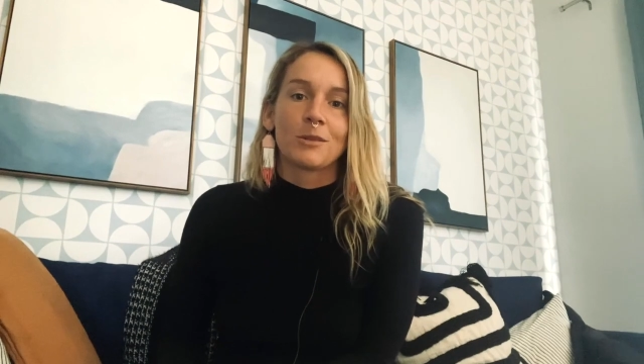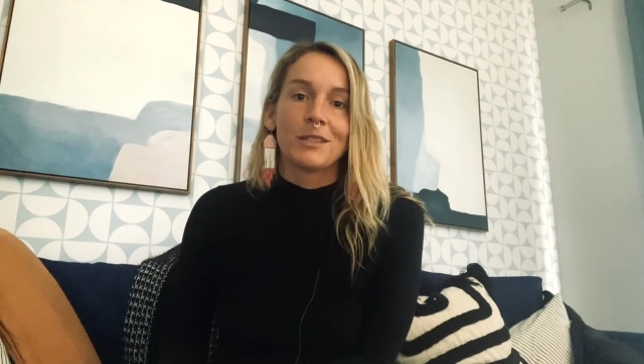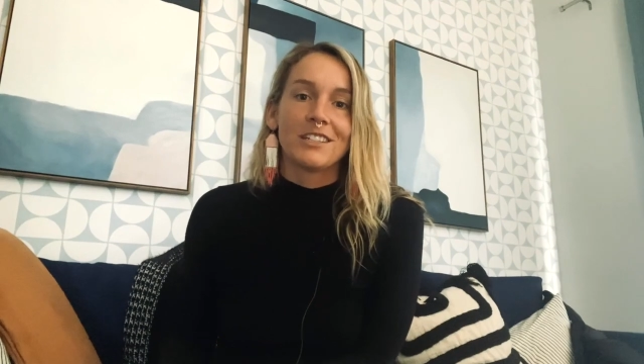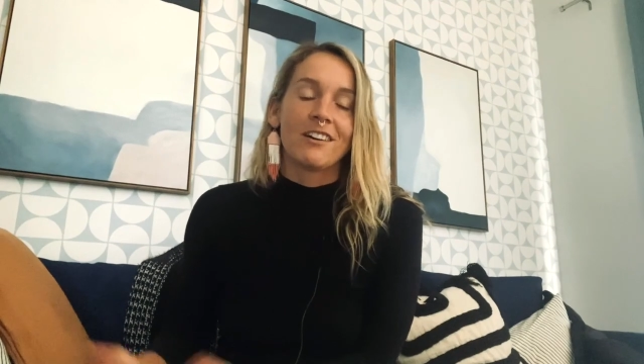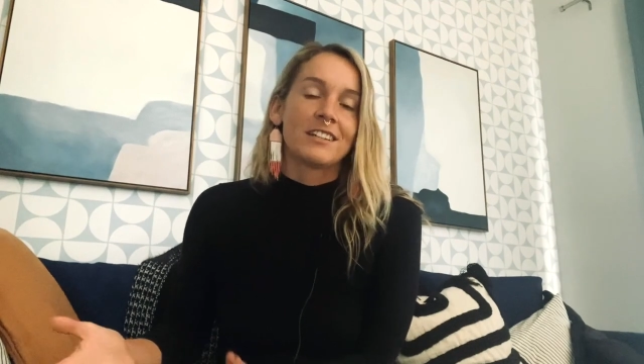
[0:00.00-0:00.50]

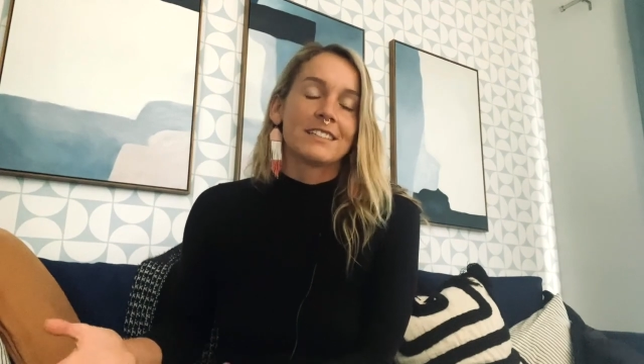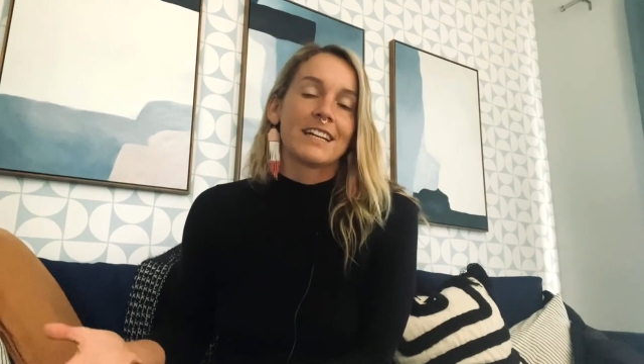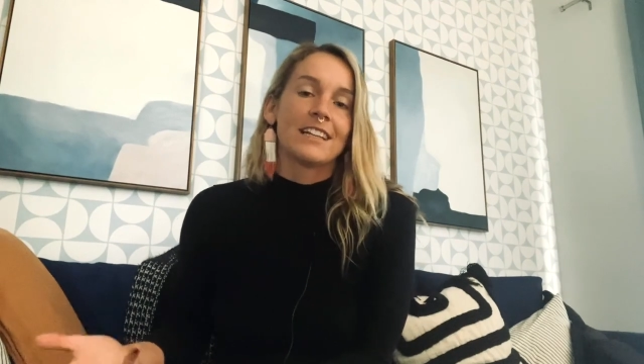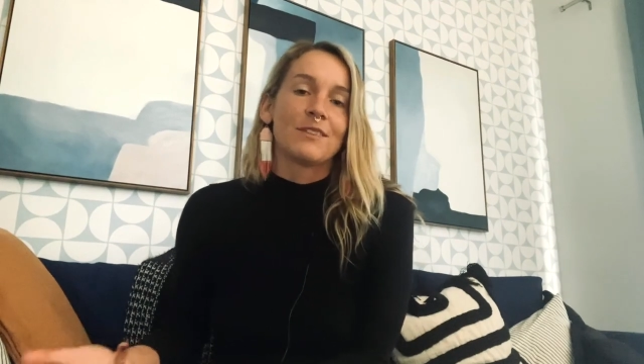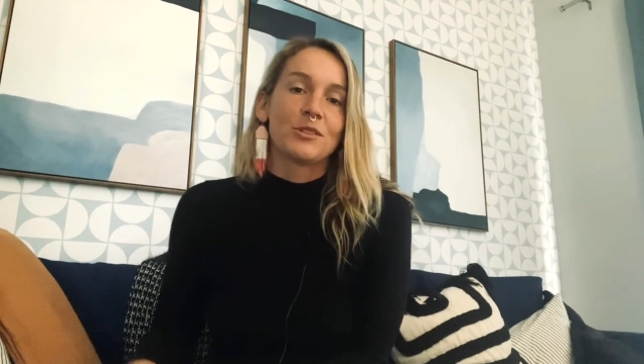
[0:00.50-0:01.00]
which honestly
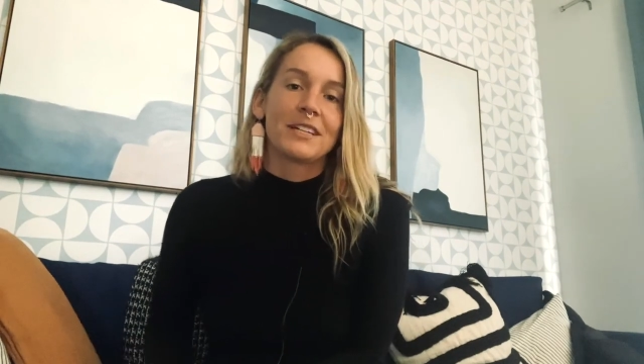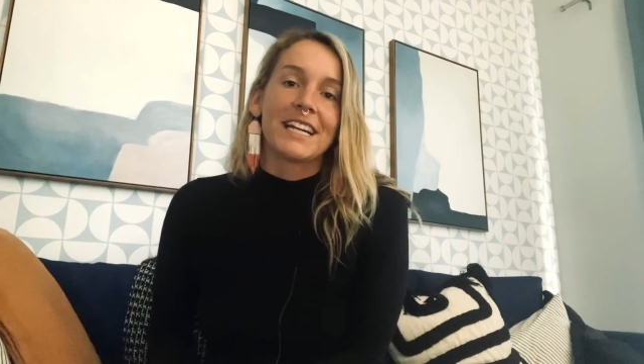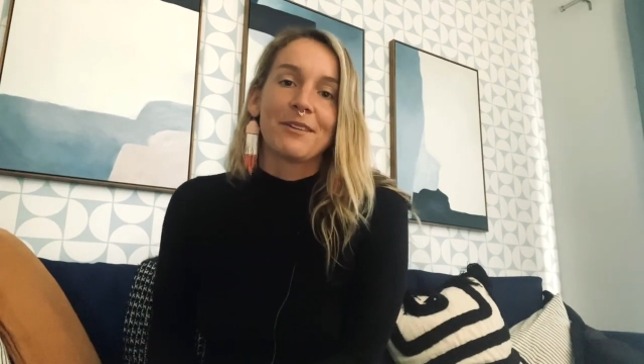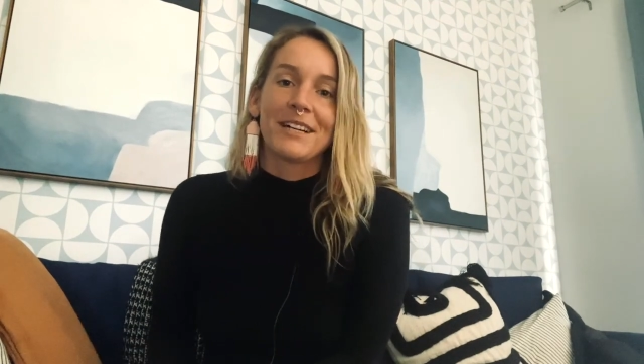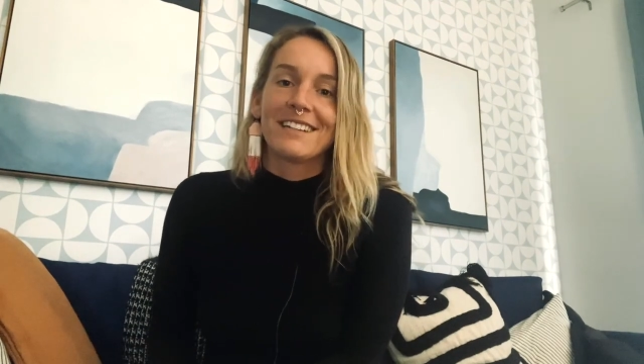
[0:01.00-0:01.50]
I love doing
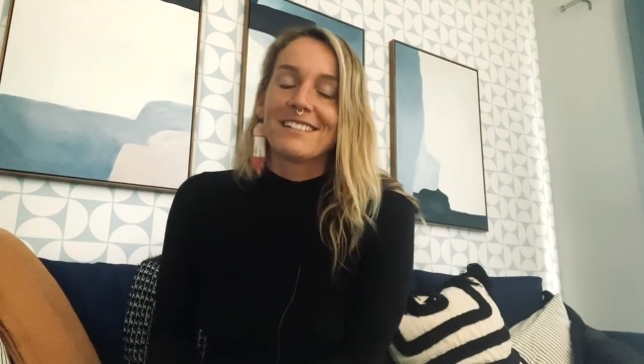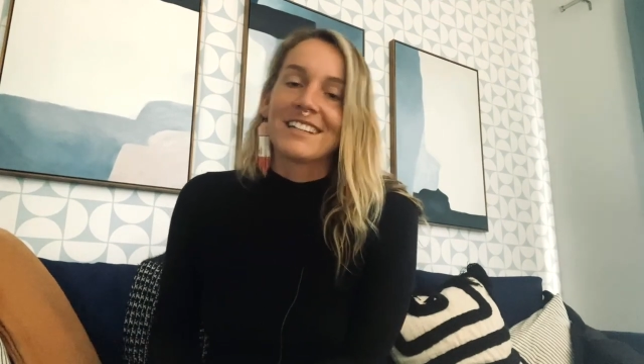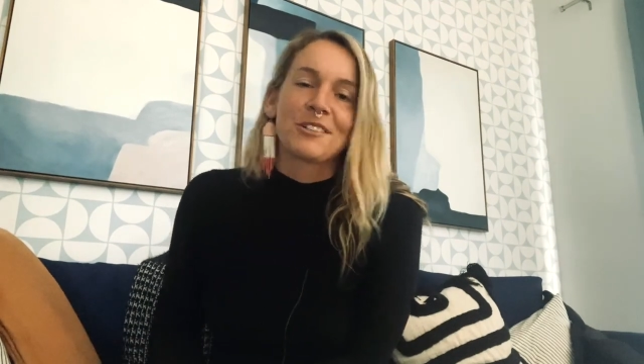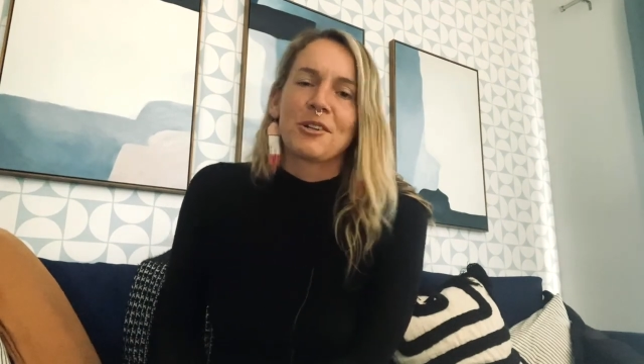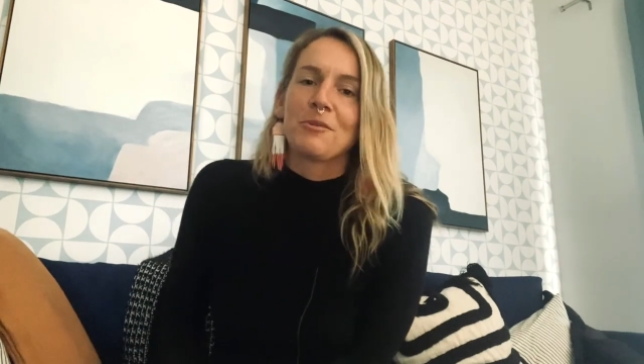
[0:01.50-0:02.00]
anyway.
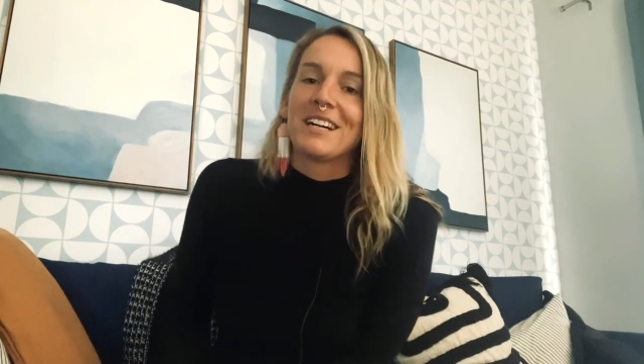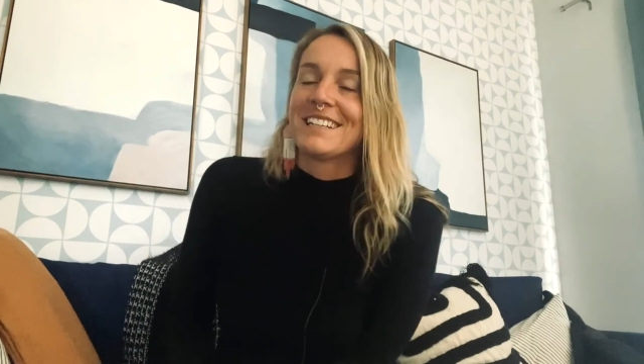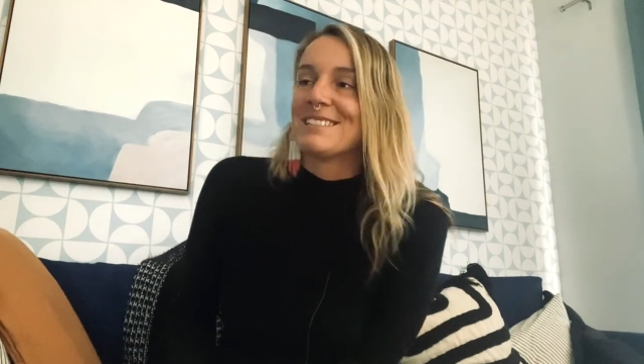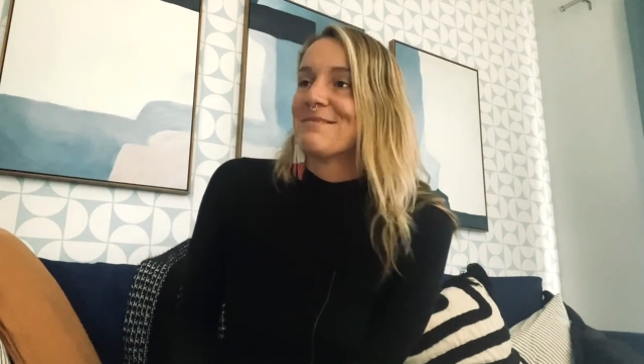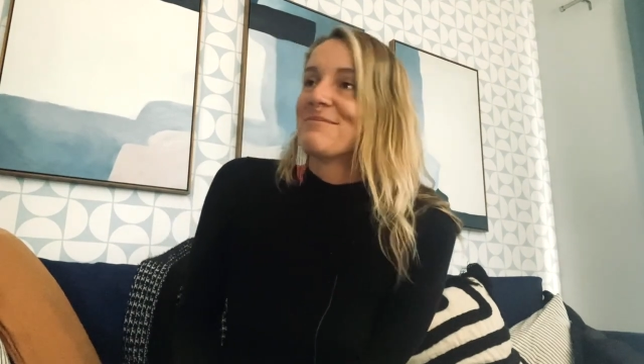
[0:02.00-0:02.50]
I don't know why.